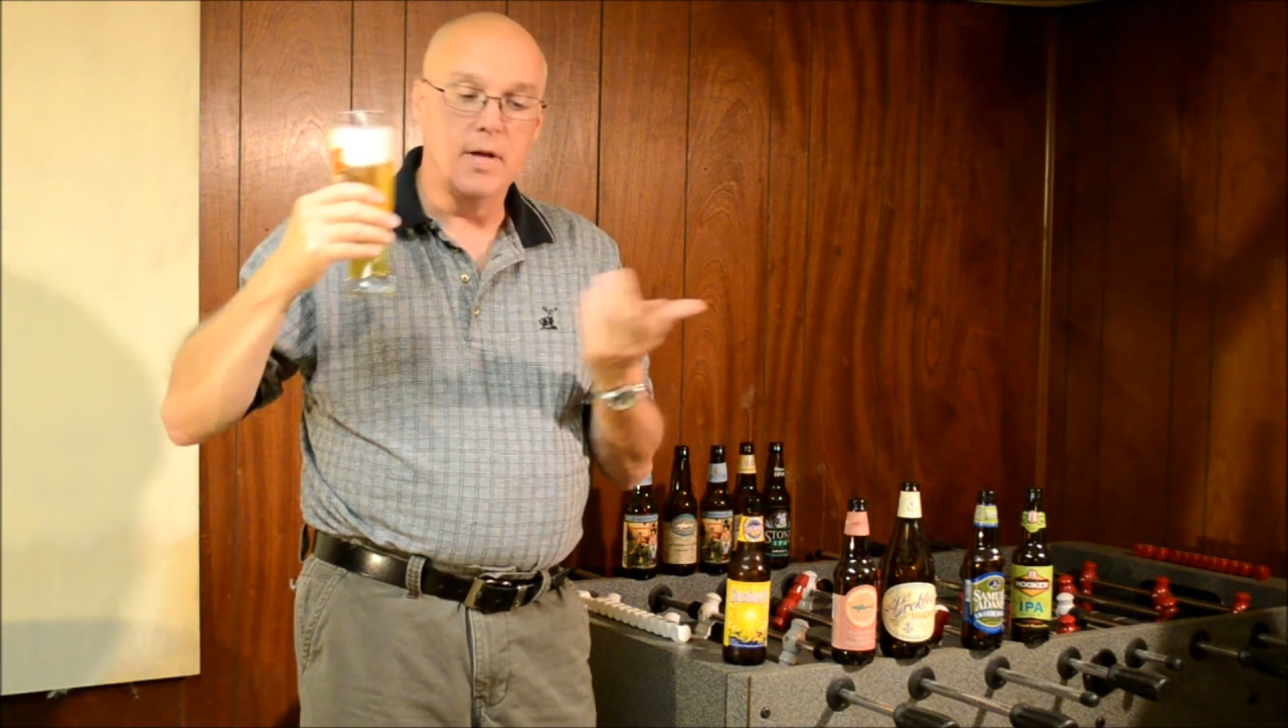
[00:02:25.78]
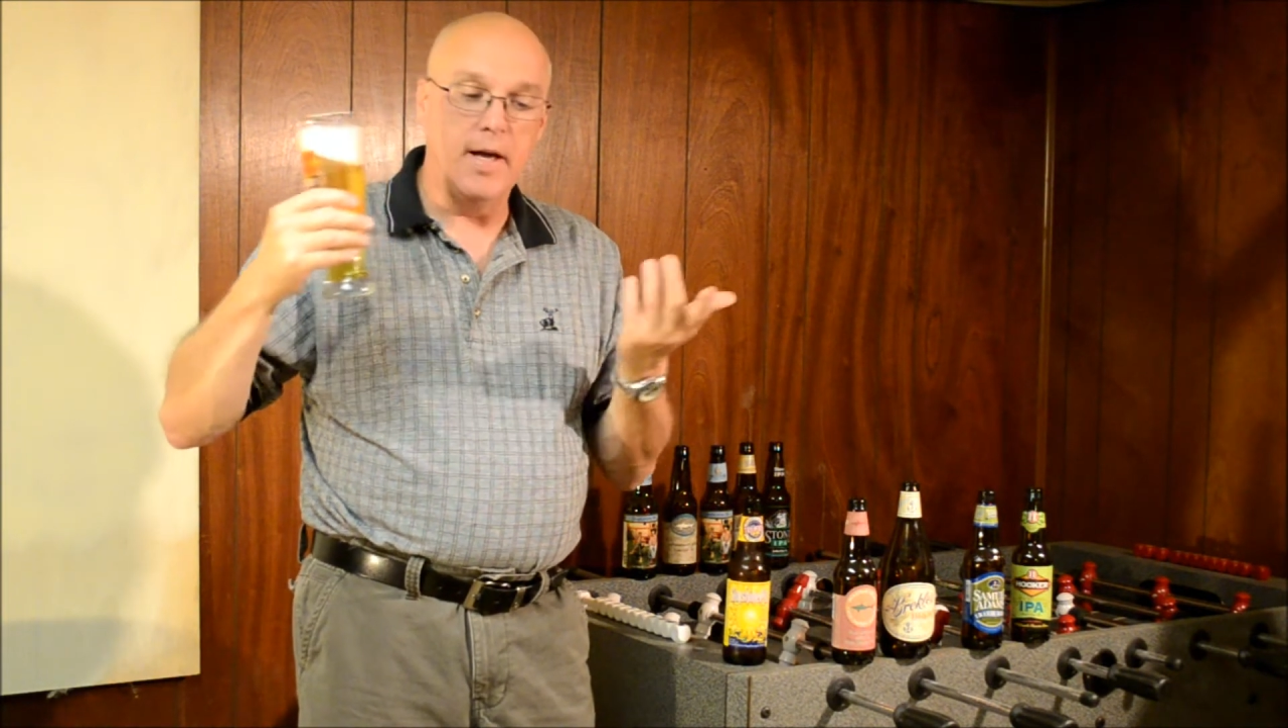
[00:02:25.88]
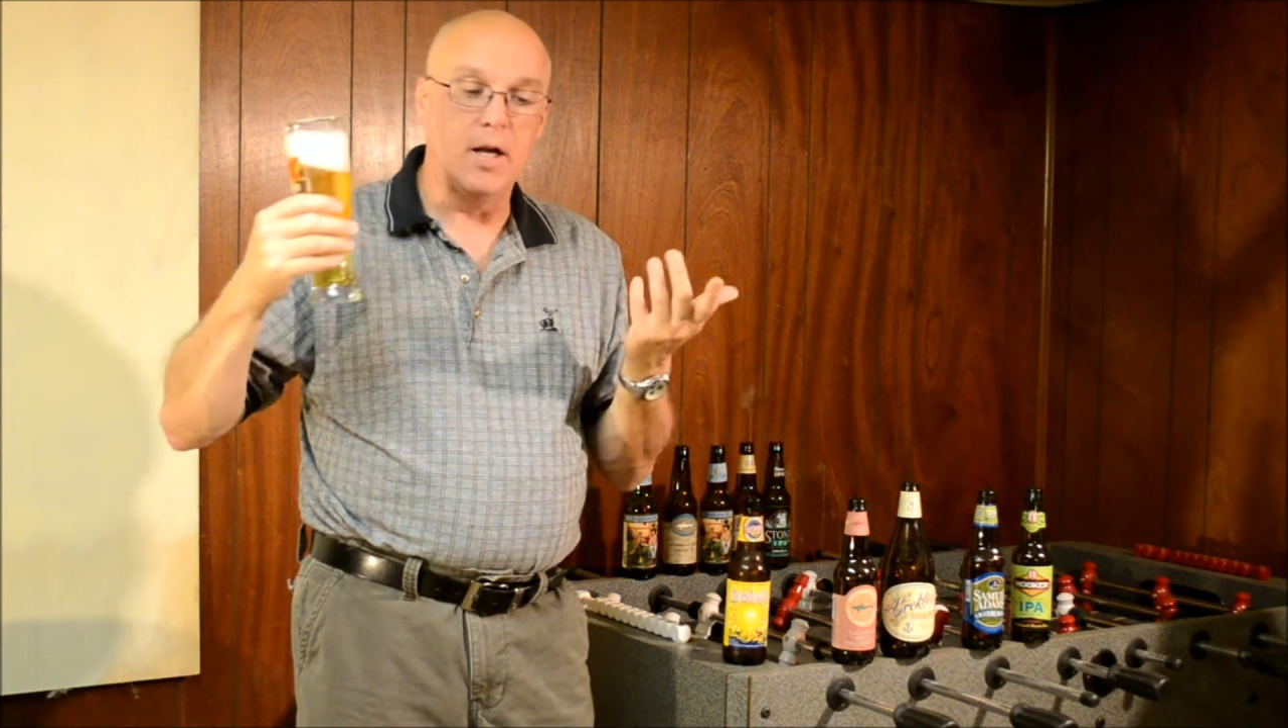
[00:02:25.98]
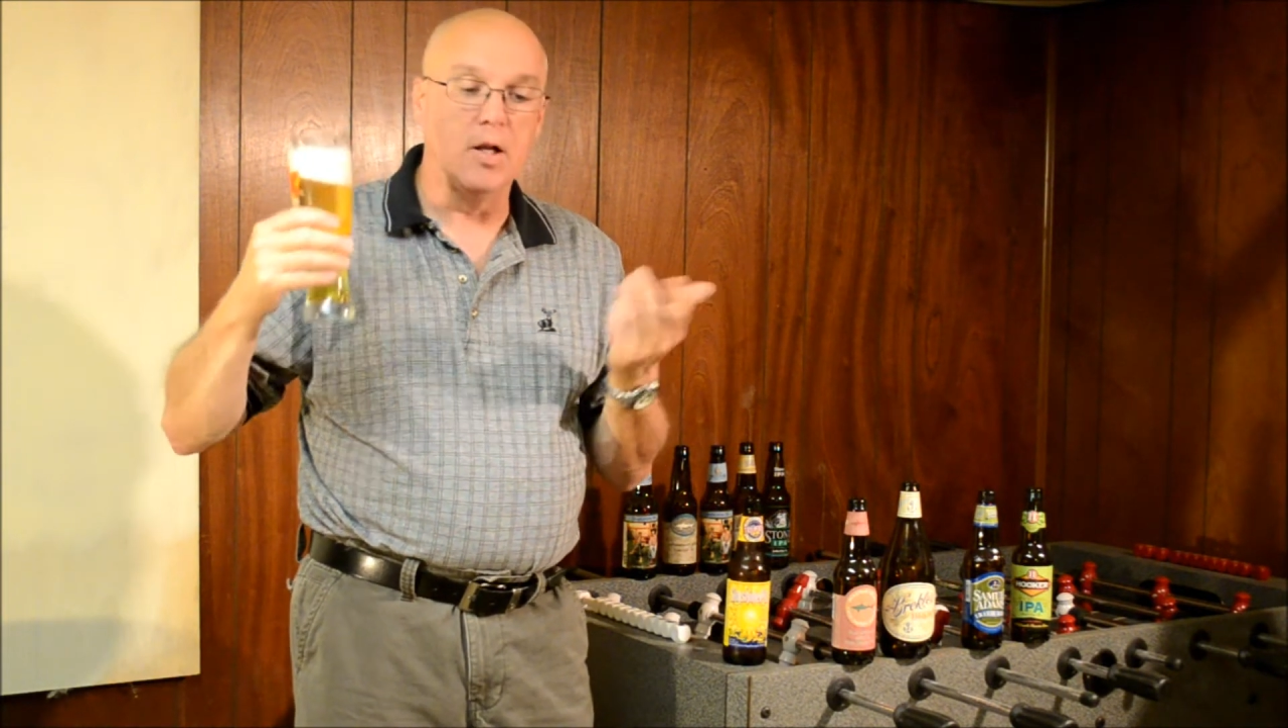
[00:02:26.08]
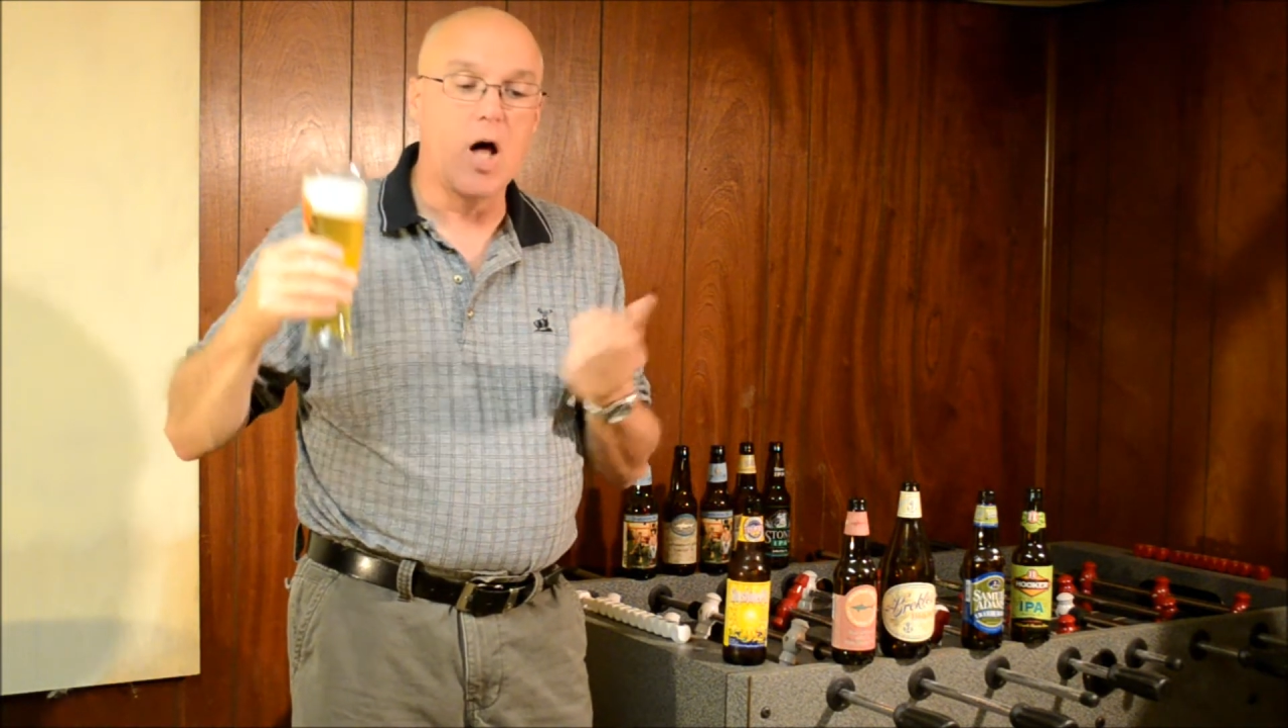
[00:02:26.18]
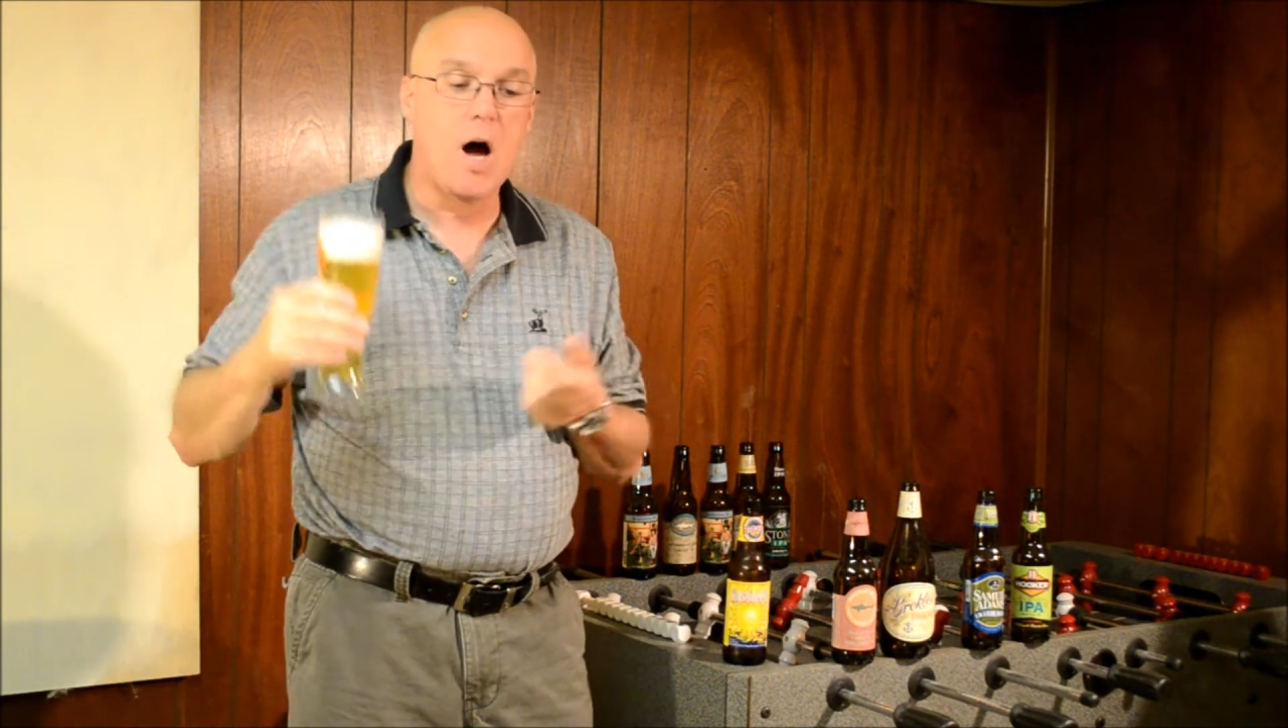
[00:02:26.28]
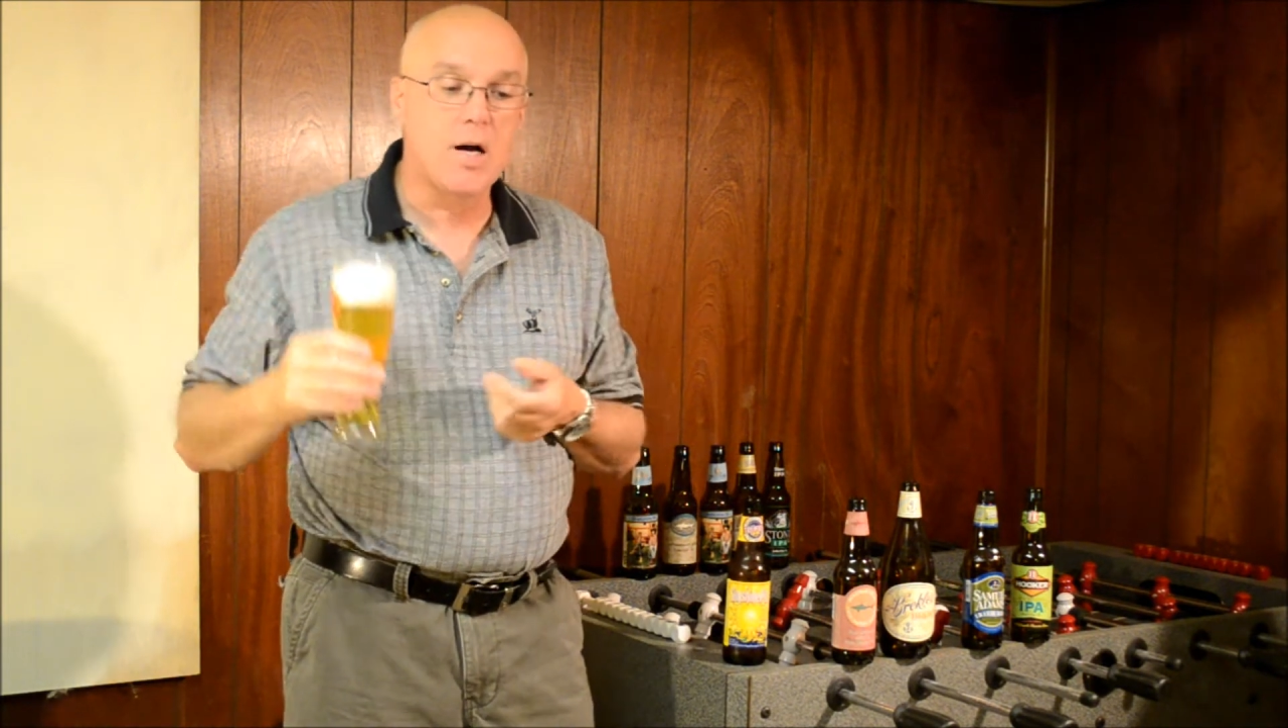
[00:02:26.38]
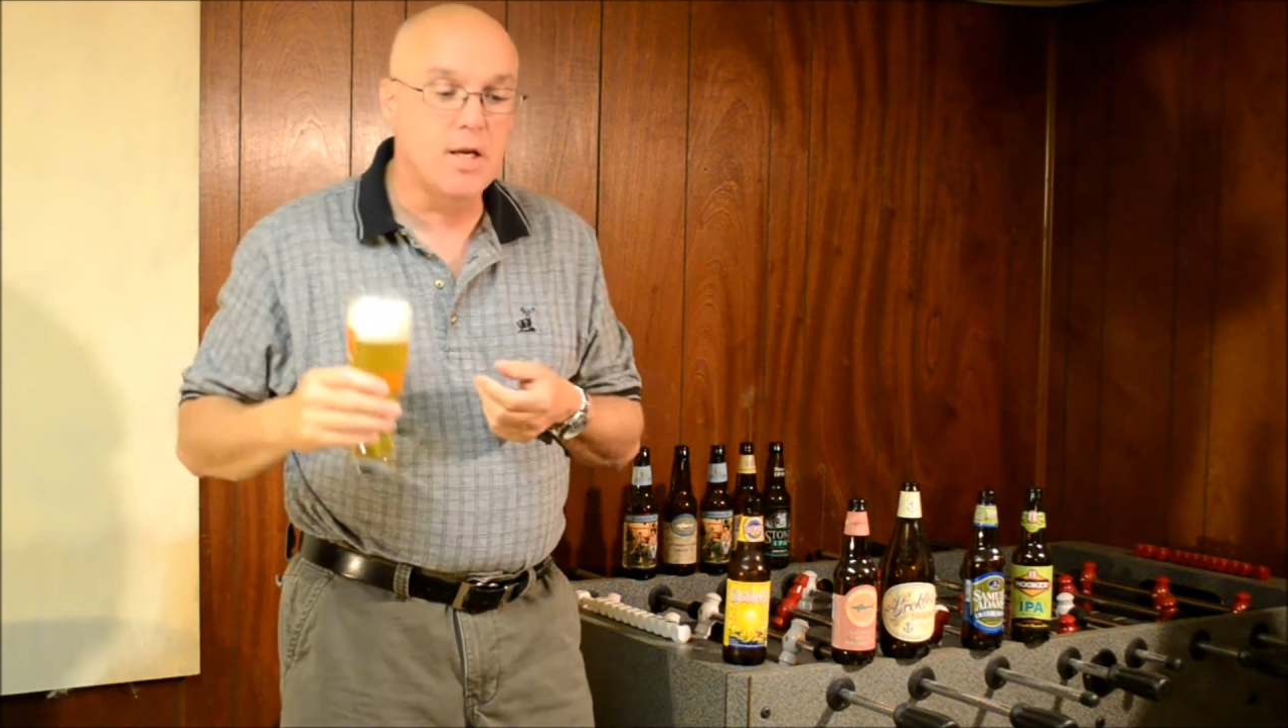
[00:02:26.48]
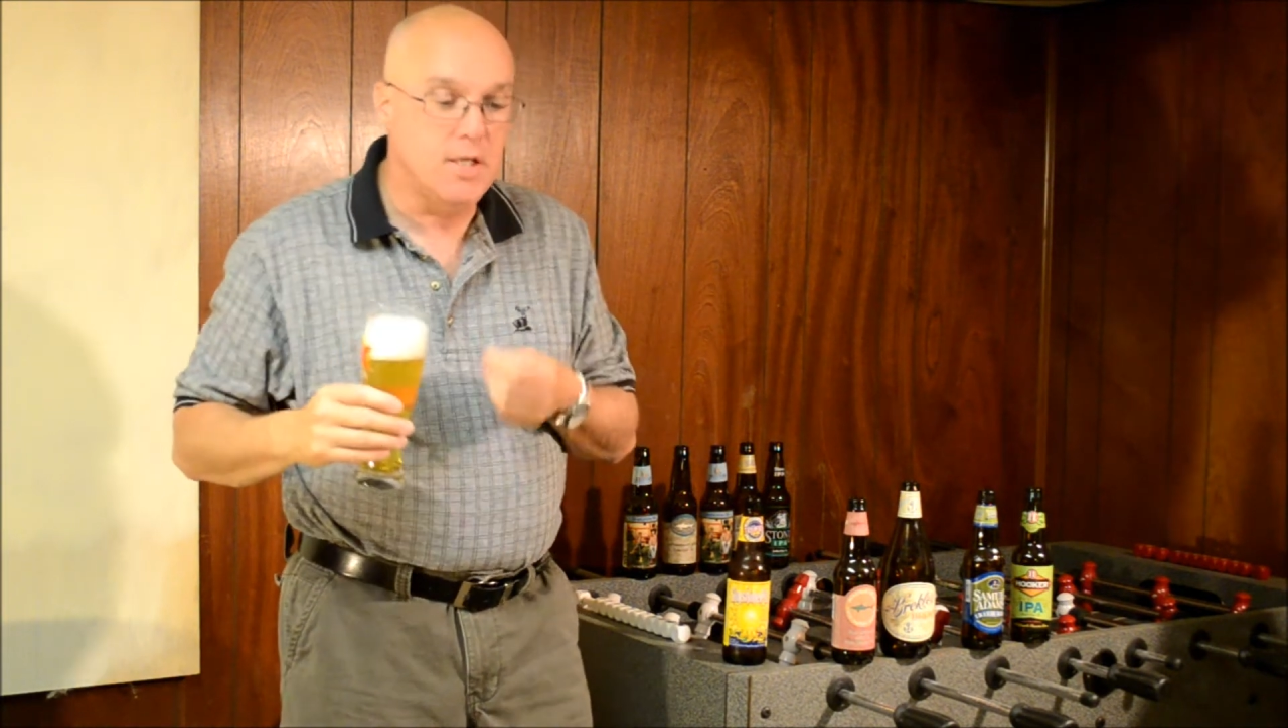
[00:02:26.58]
And a lager